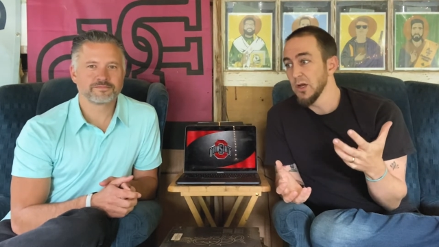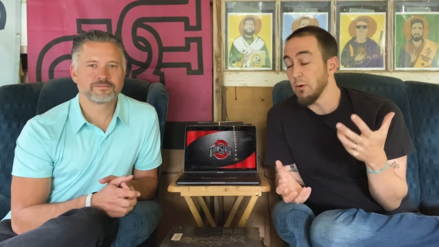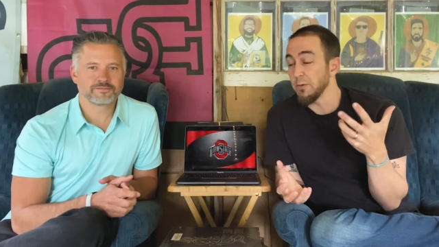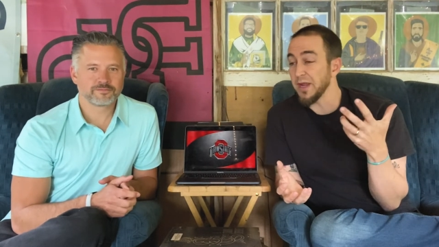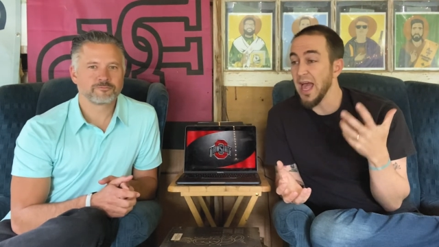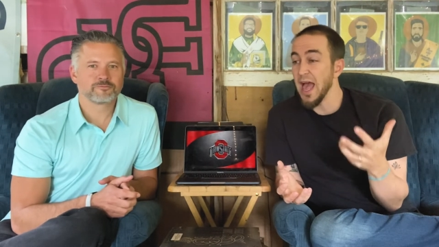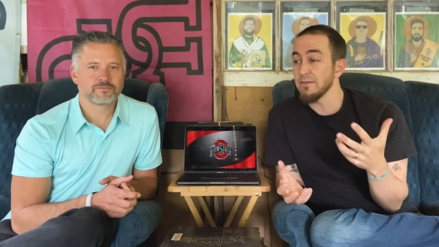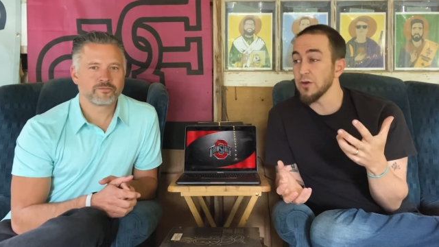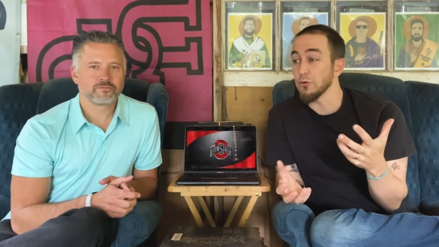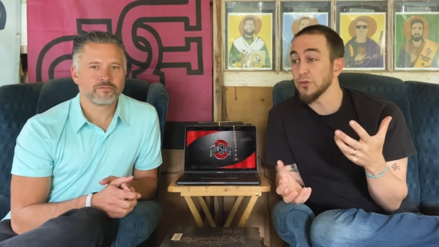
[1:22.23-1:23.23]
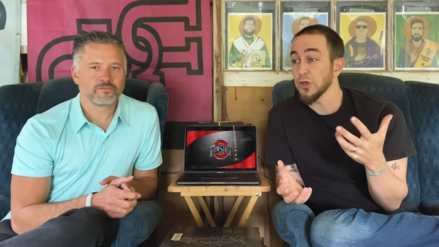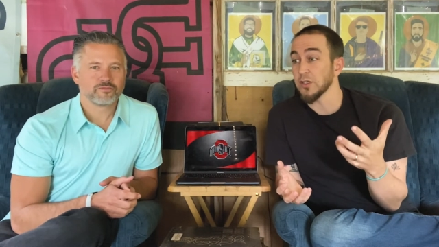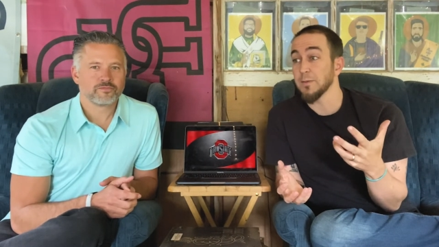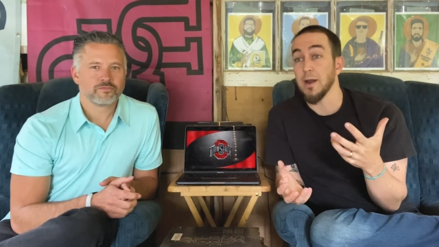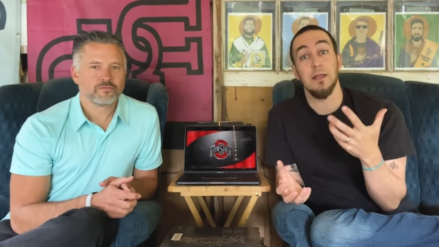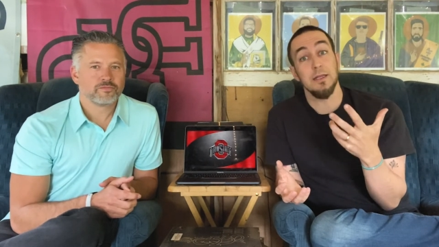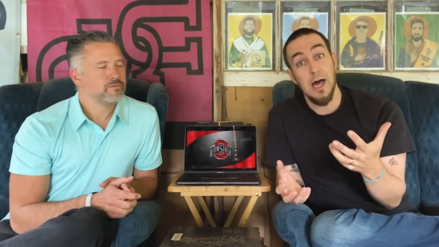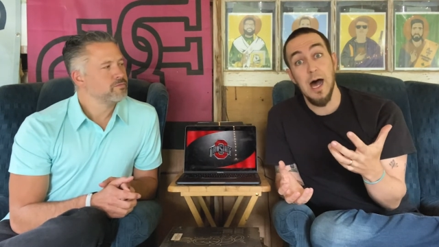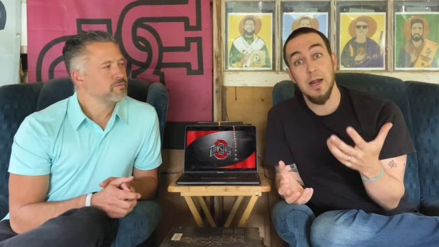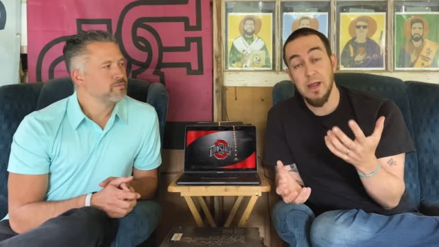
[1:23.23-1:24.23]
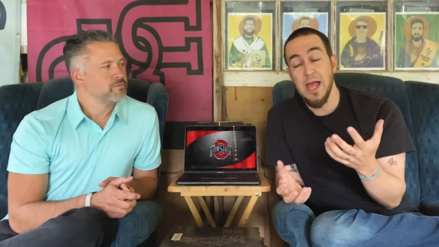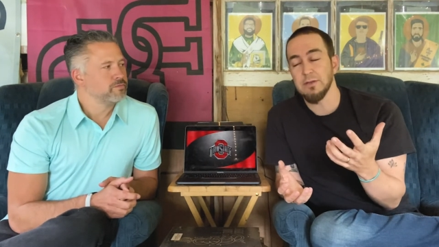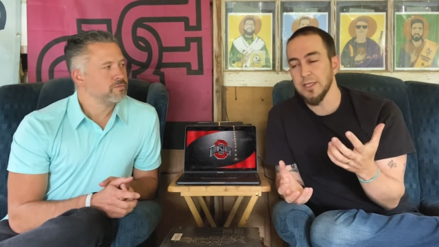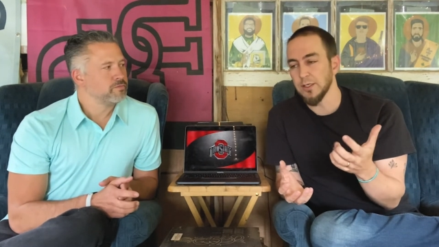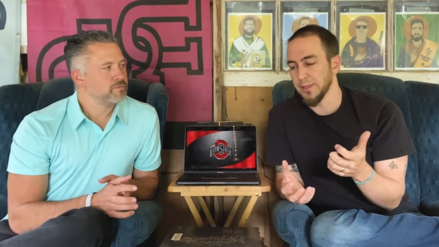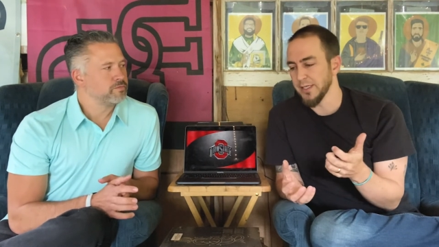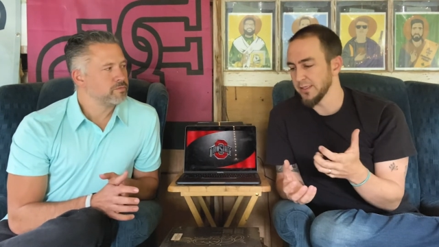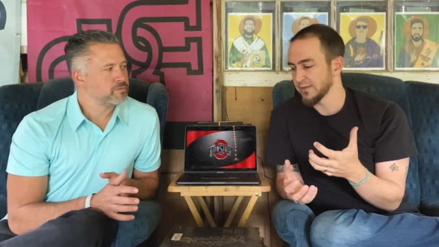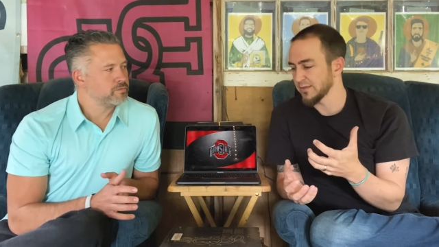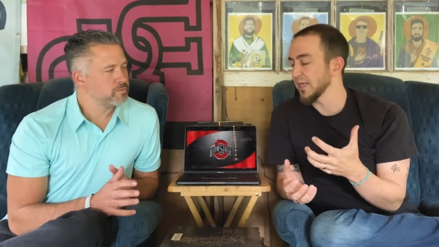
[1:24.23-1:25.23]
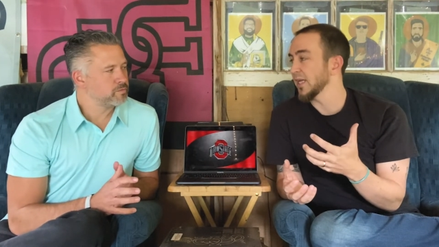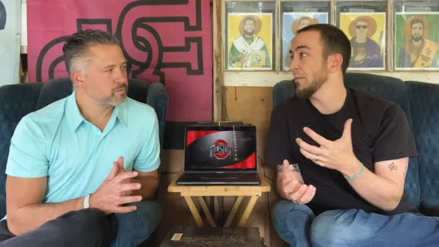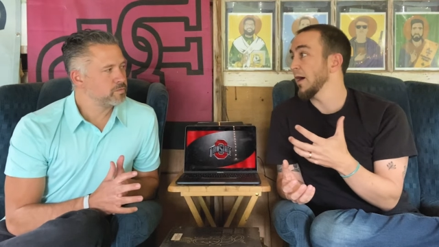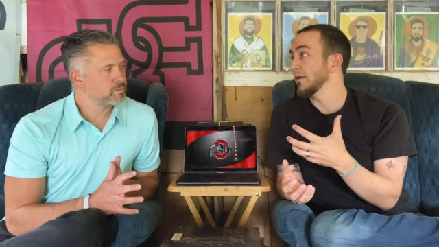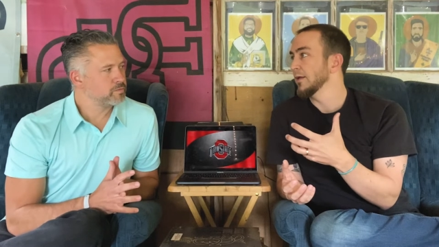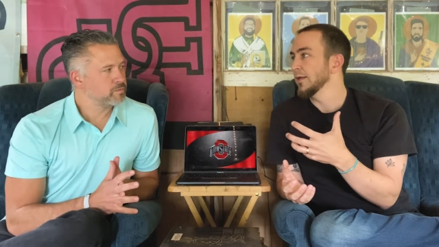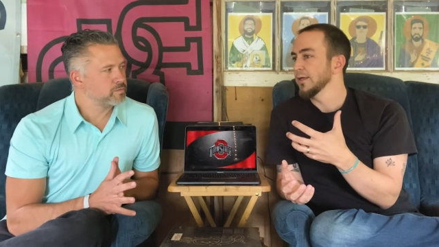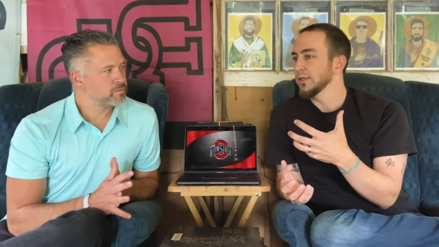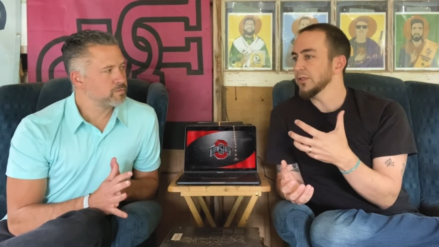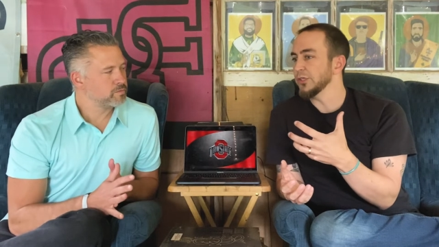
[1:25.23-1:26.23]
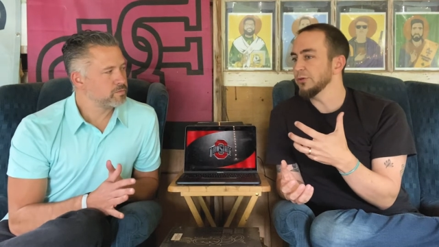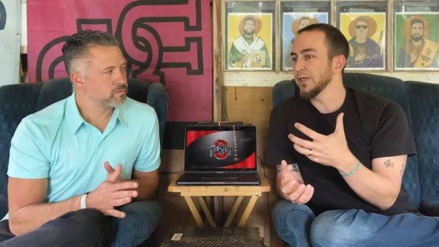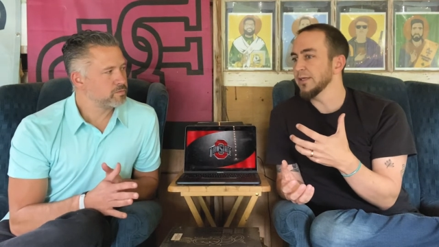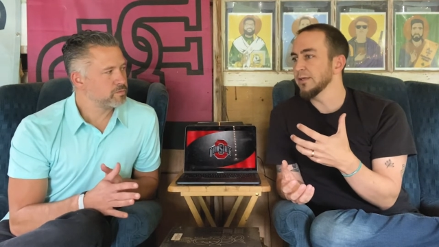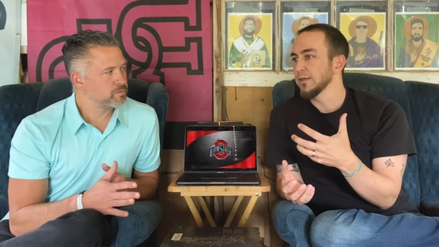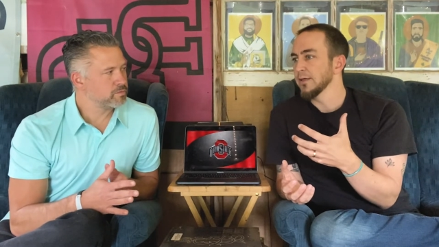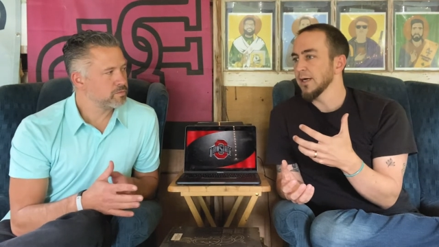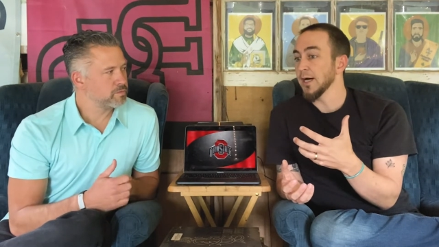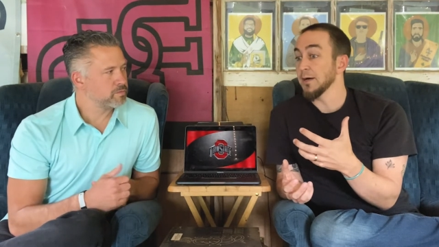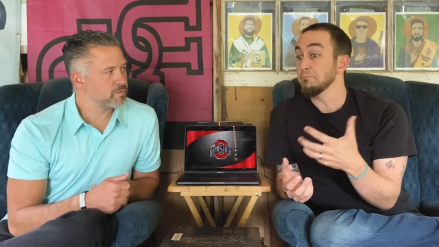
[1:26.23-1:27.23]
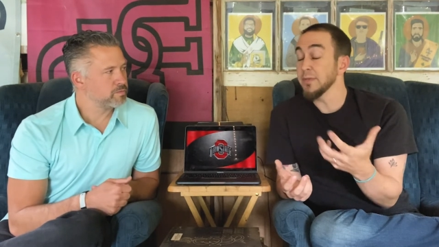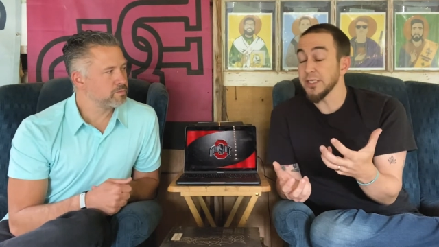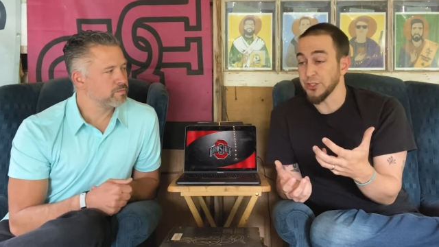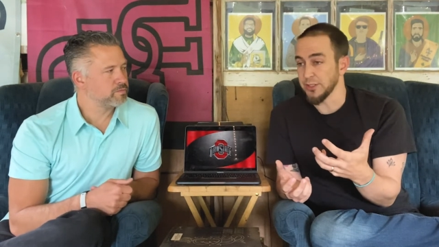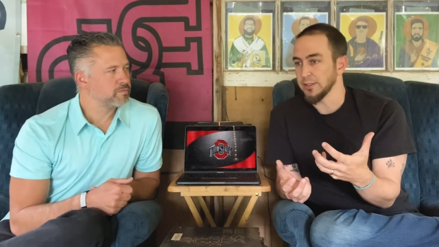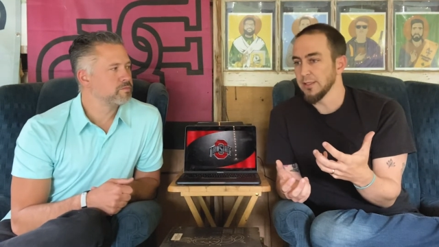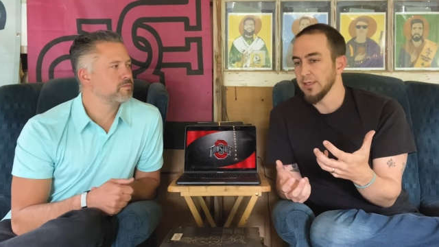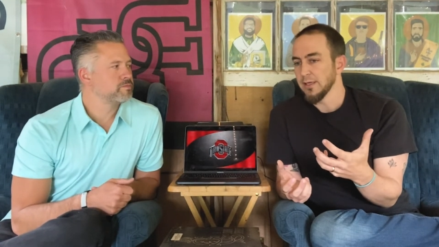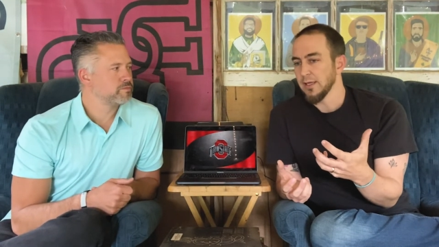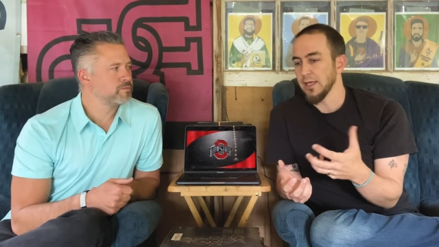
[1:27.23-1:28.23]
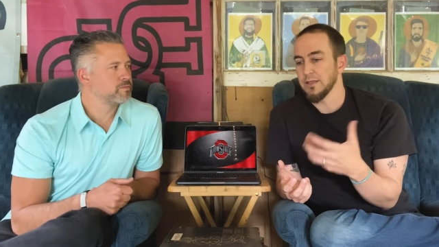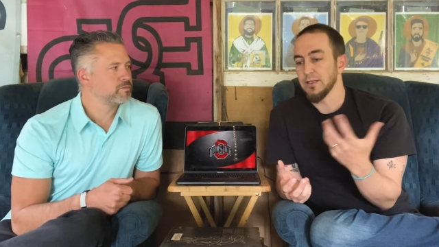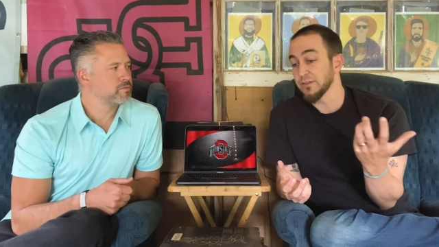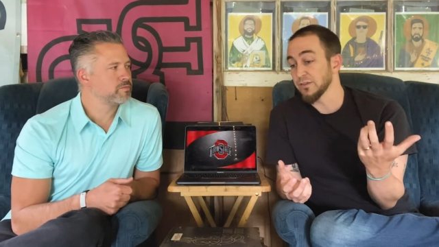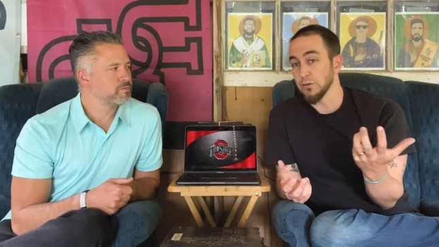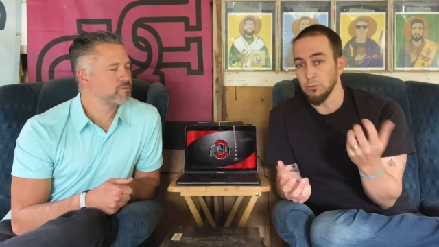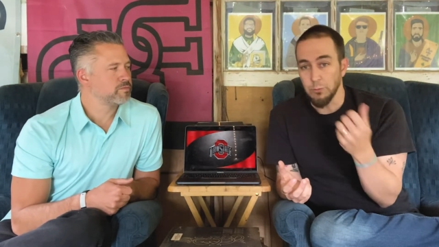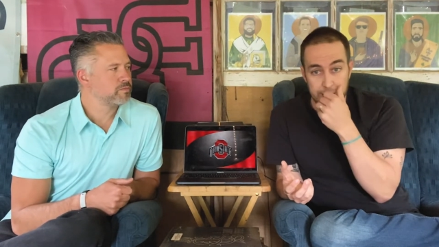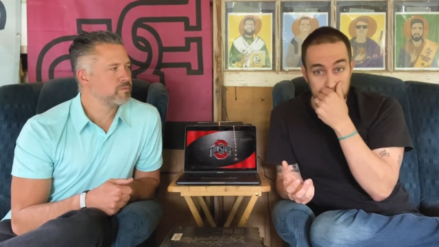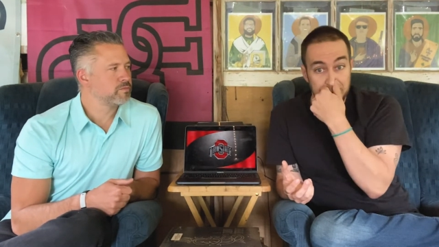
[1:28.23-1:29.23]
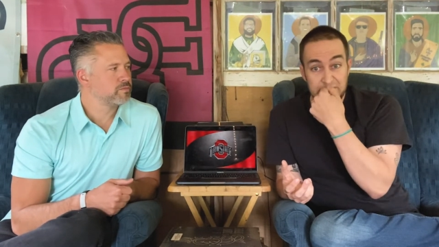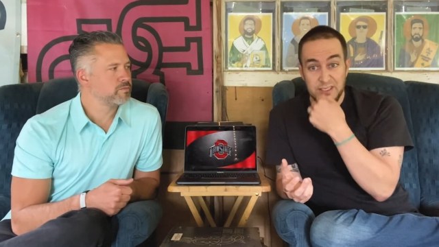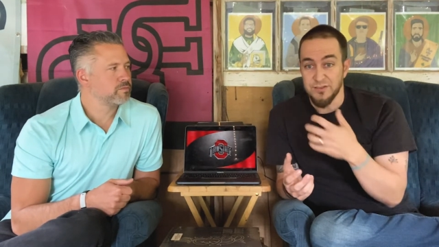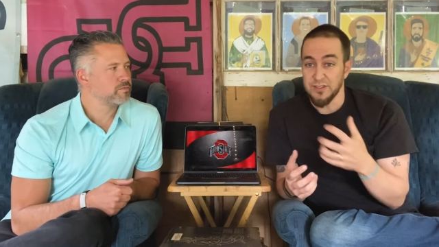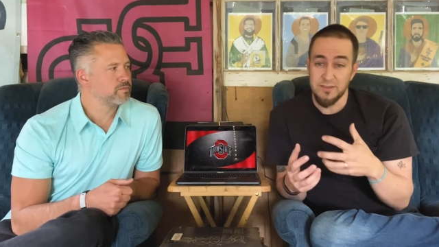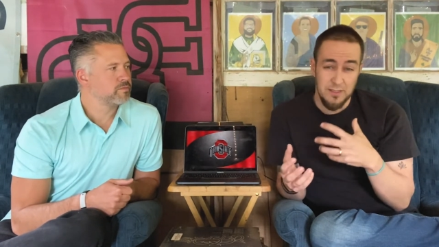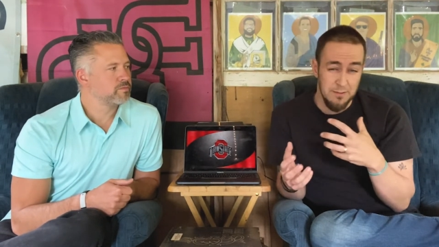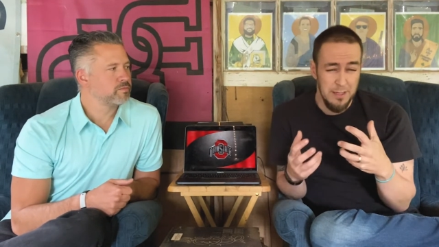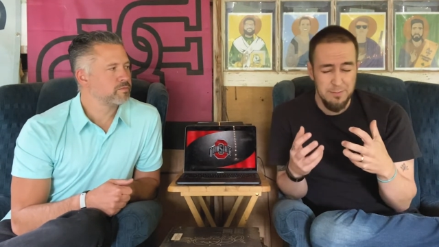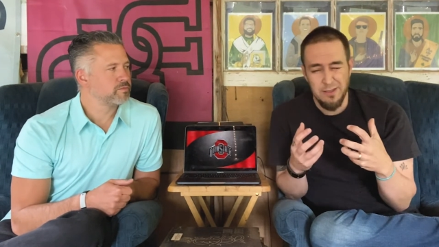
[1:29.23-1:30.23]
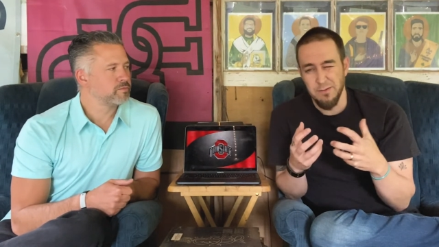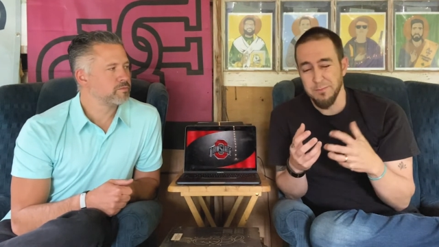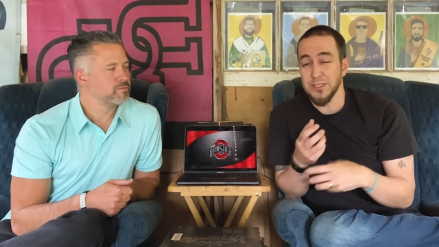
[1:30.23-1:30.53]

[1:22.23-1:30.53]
Speaker 1: What we haven't talked about a lot, we have a little bit, is thinking about doing a mission in this weird season and maybe even